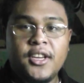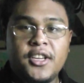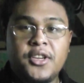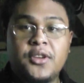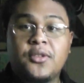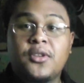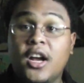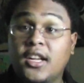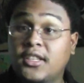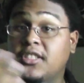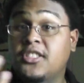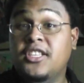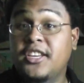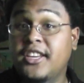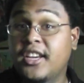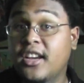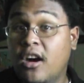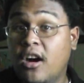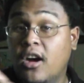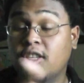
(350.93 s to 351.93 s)
You got to
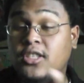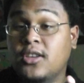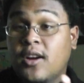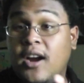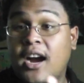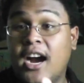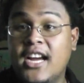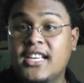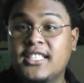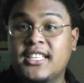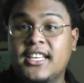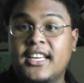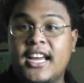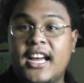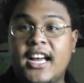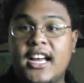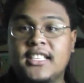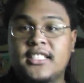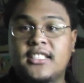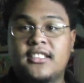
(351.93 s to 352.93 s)
see Oscar Isaac
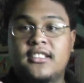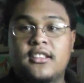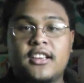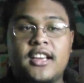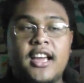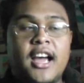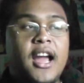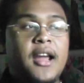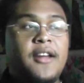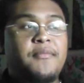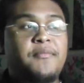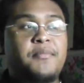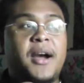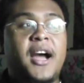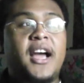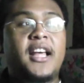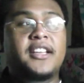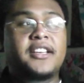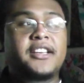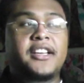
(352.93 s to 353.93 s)
as the guy
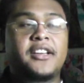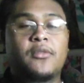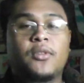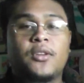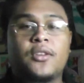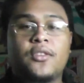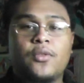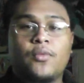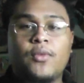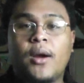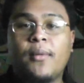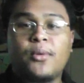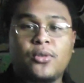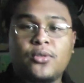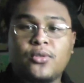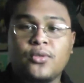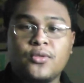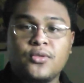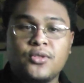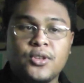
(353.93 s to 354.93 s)
piloting one of the Rebel
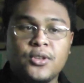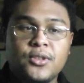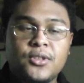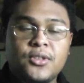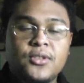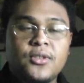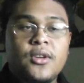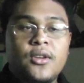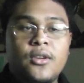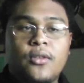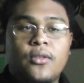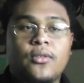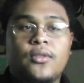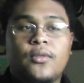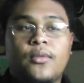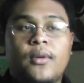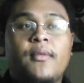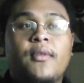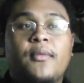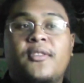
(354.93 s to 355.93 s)
cruisers, or
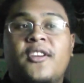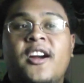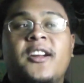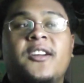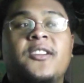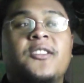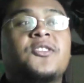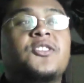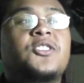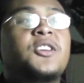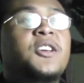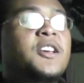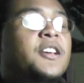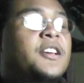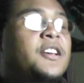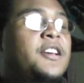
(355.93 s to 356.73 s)
the Rebel fighters.